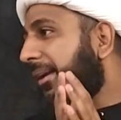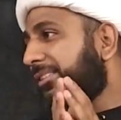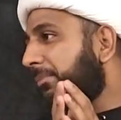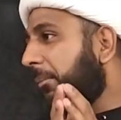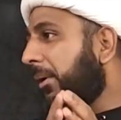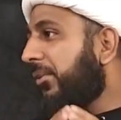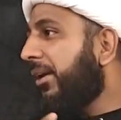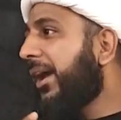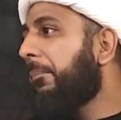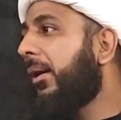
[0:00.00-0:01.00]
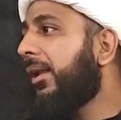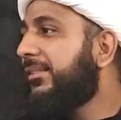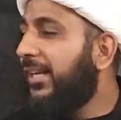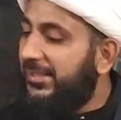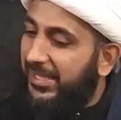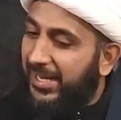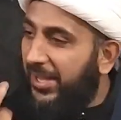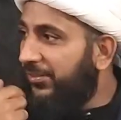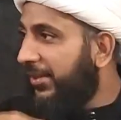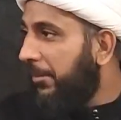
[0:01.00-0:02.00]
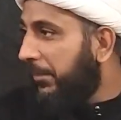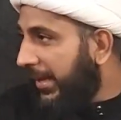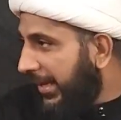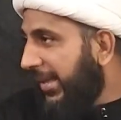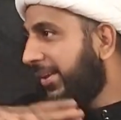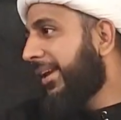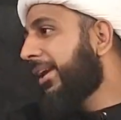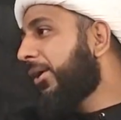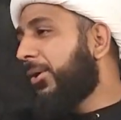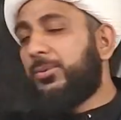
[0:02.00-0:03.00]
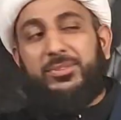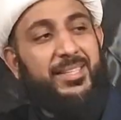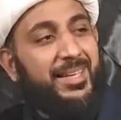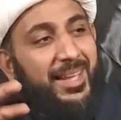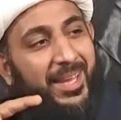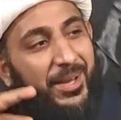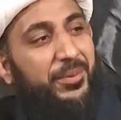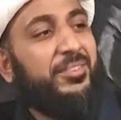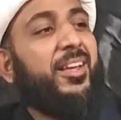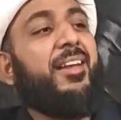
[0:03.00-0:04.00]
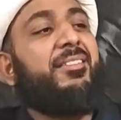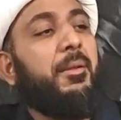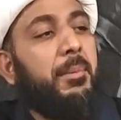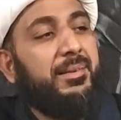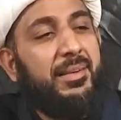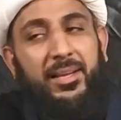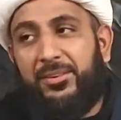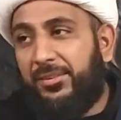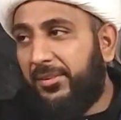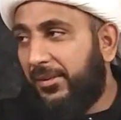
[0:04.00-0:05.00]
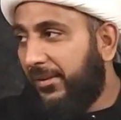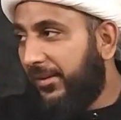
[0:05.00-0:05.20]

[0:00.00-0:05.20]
Yes, my mother, I apologize. He gets up, he goes, he recites the majlis.